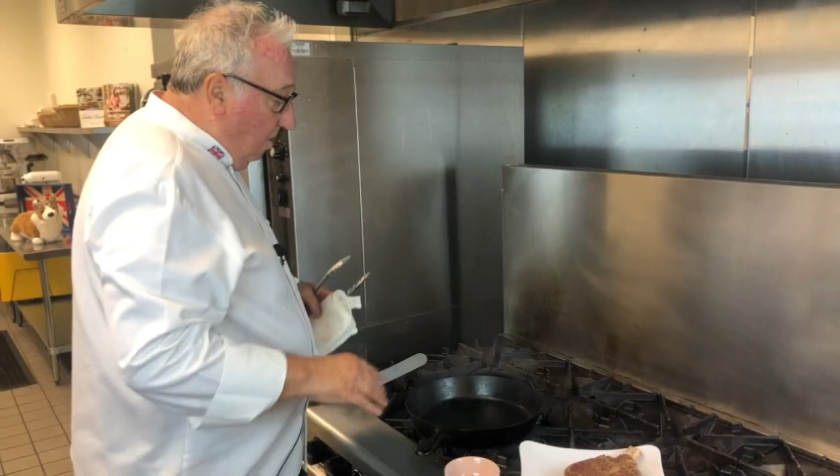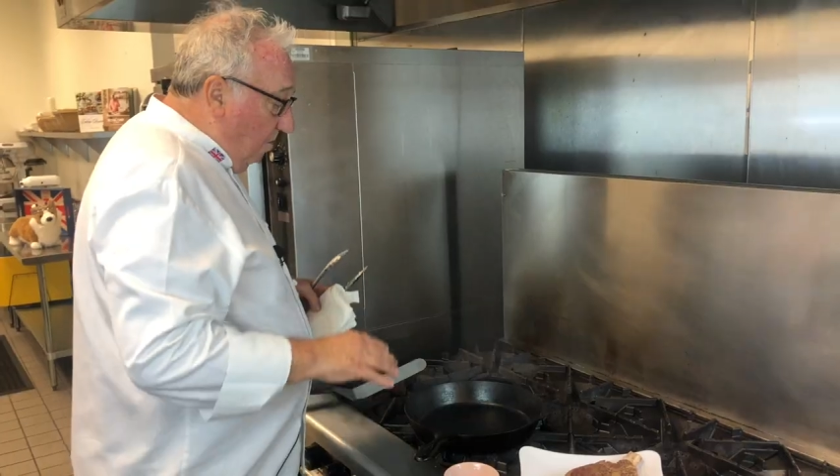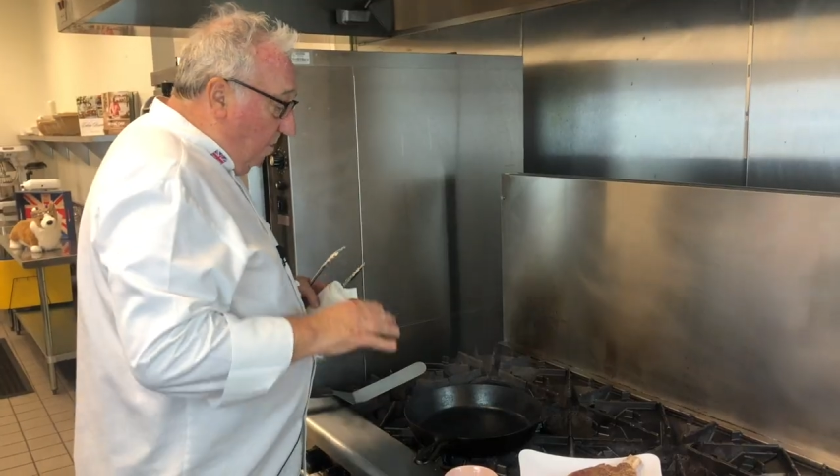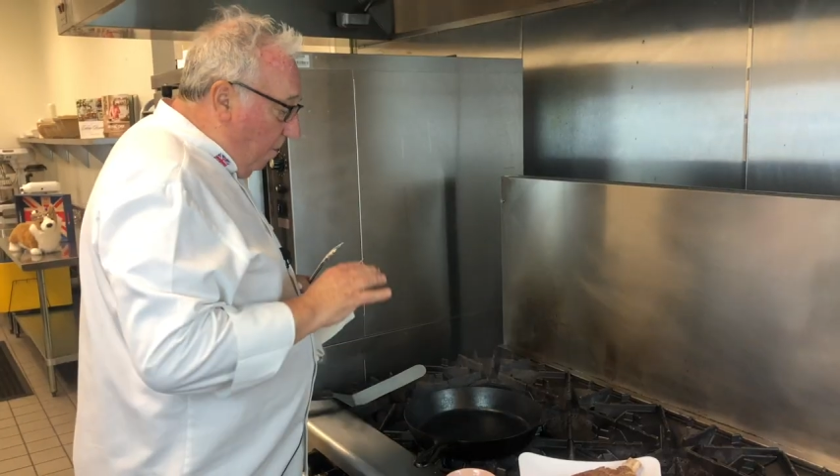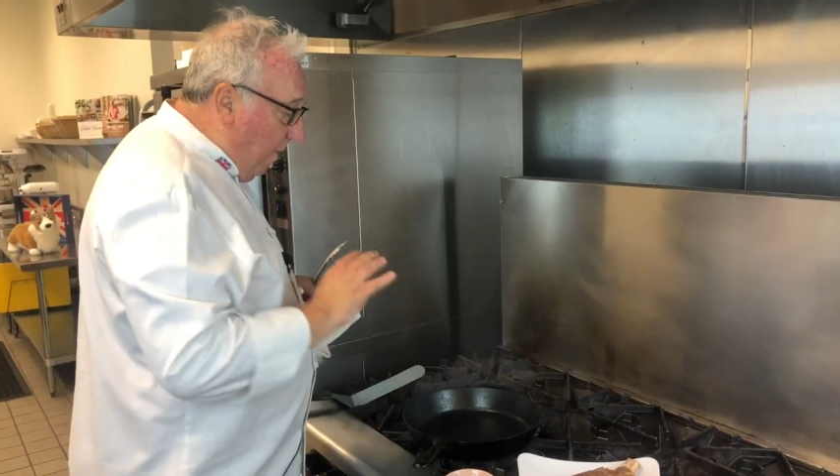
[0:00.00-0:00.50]

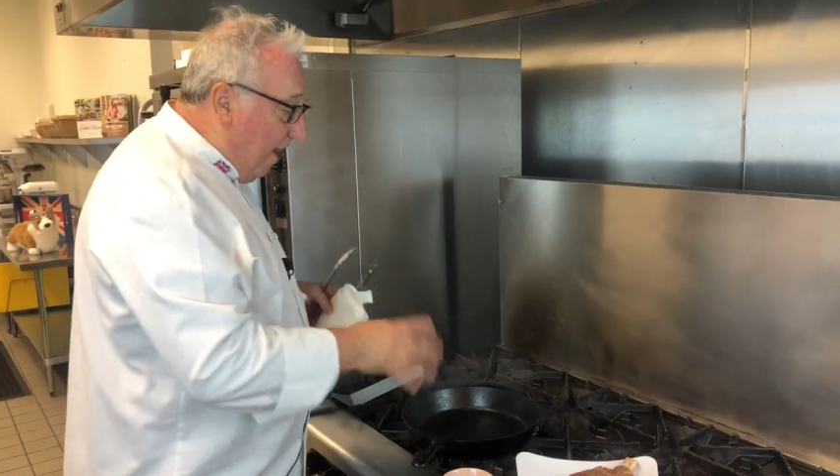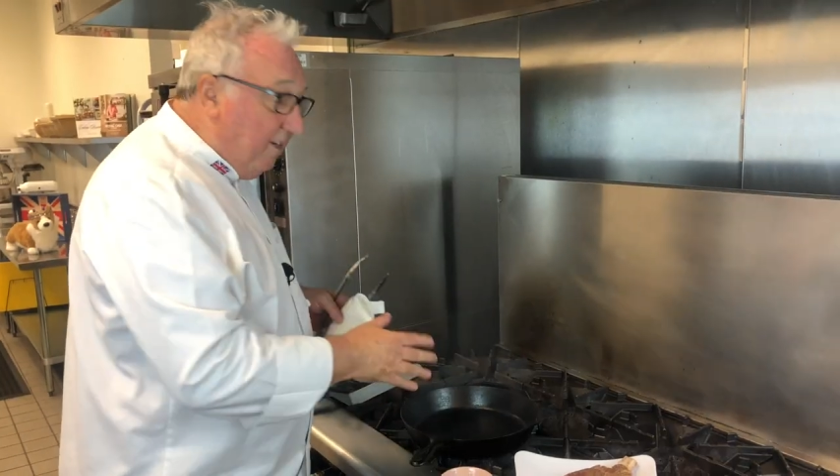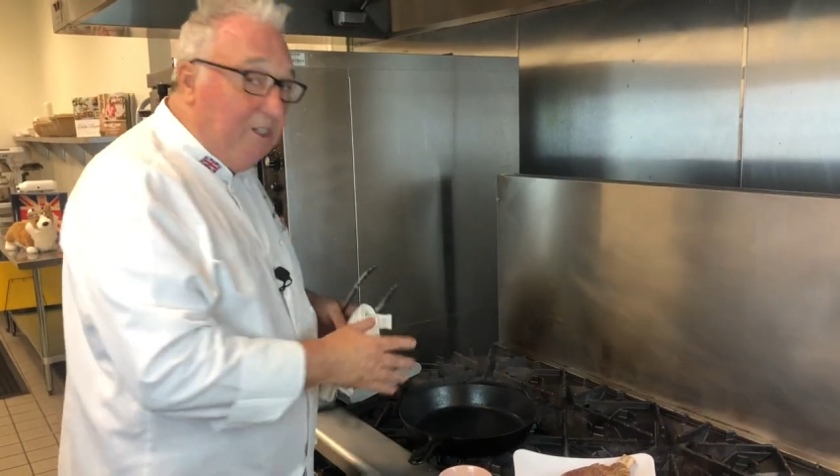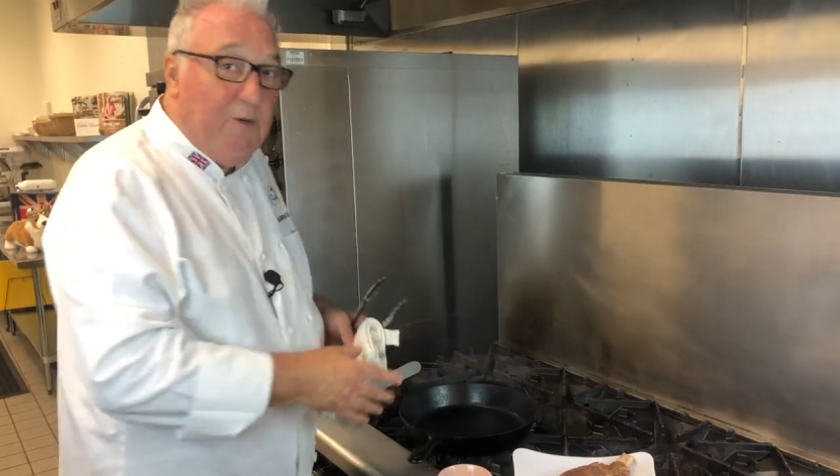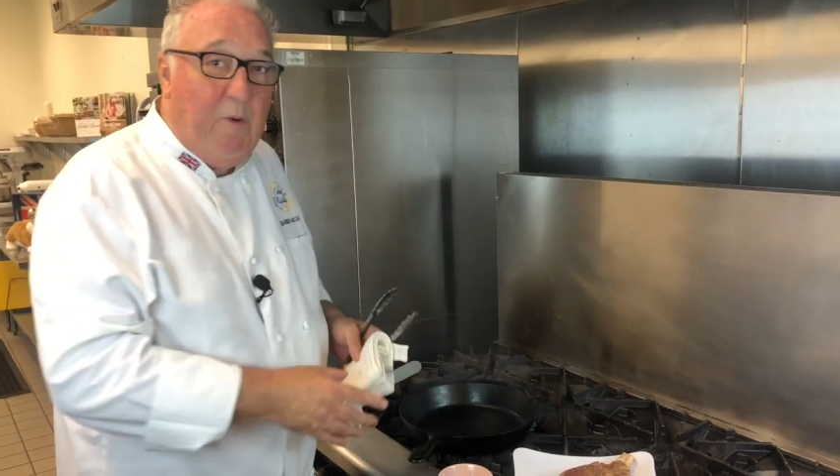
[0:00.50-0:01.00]
My
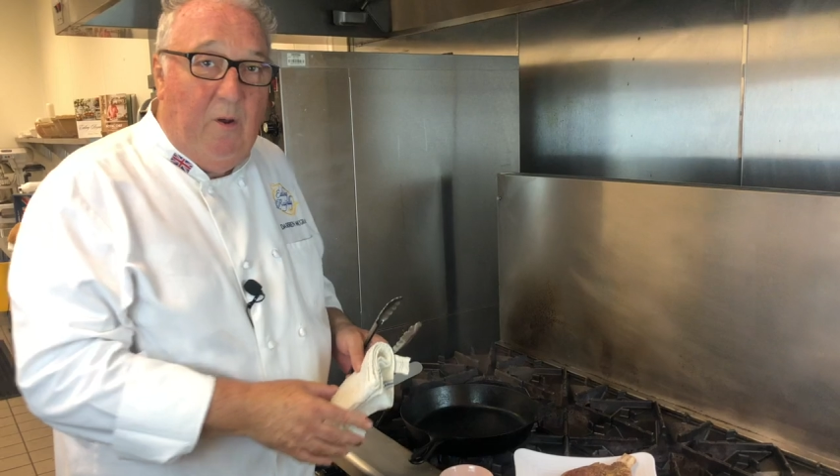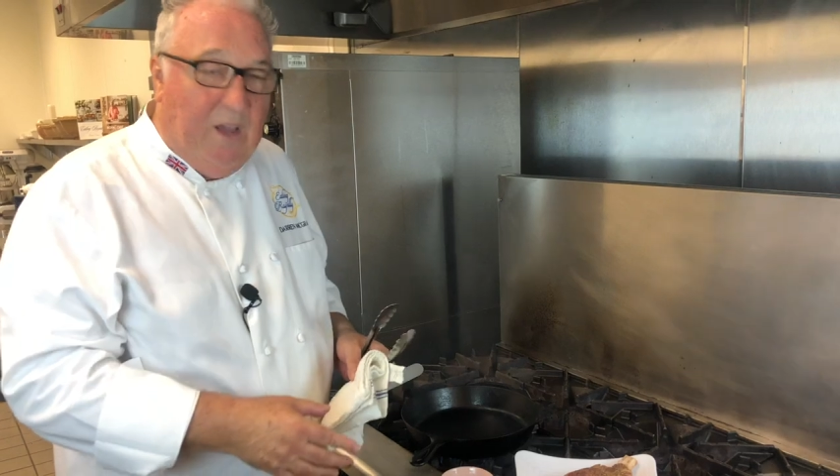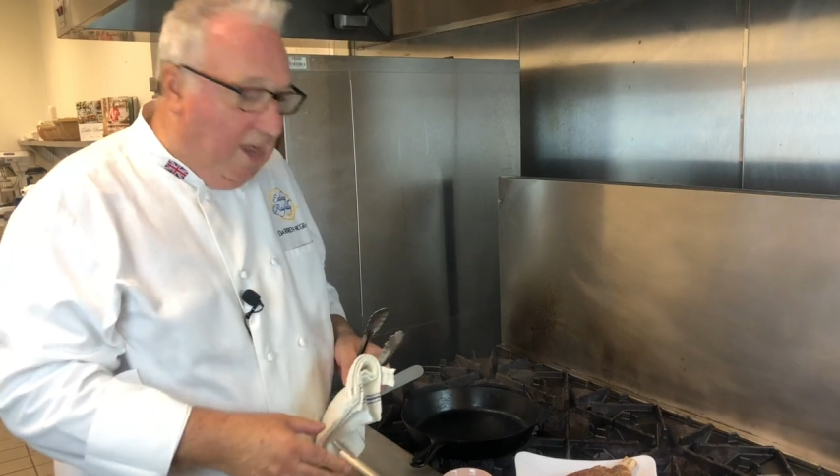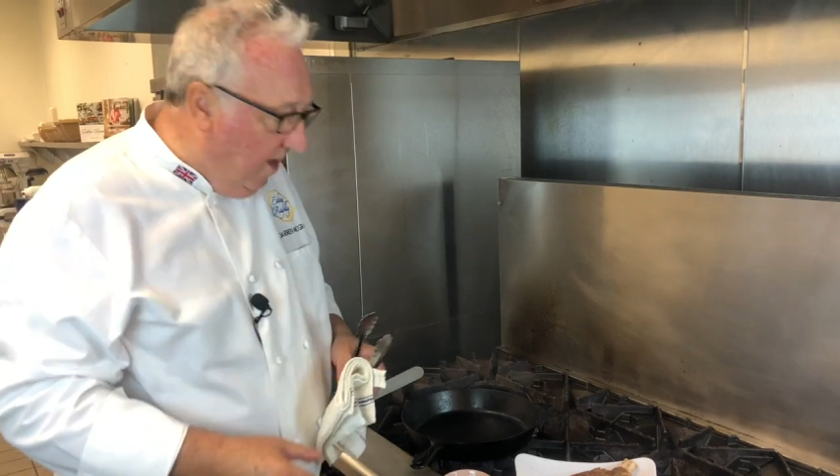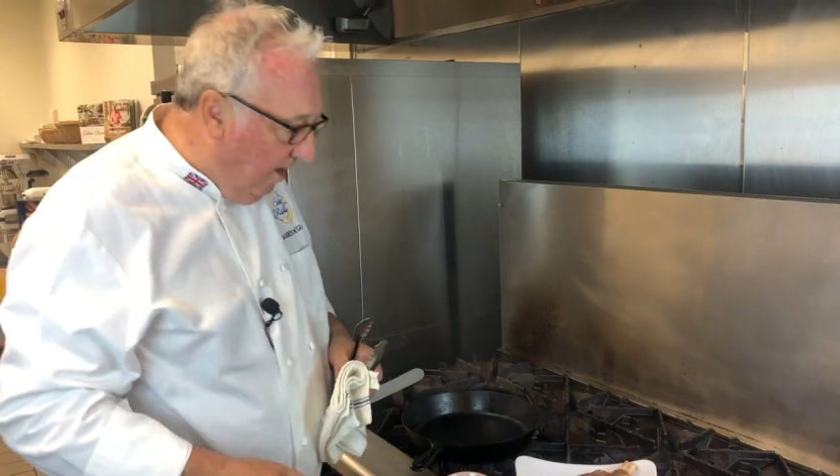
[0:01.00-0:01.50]
pan's
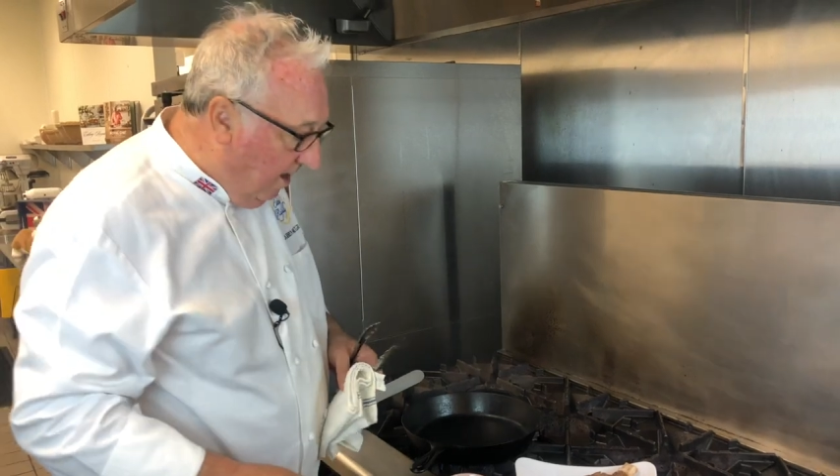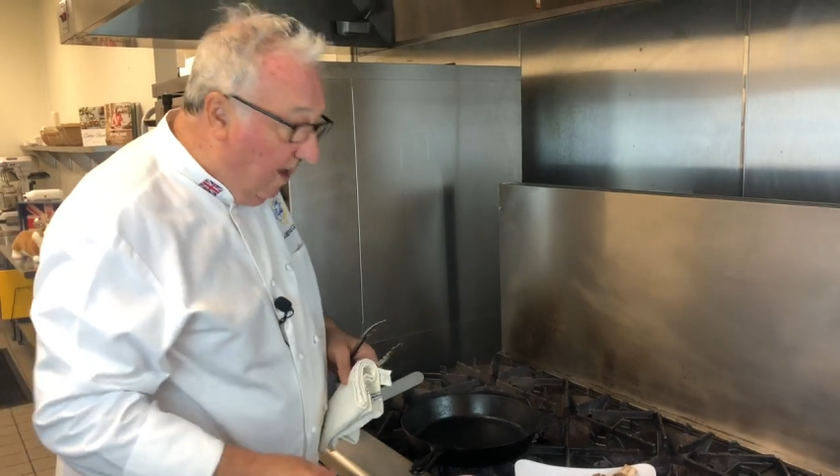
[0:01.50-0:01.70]
smoking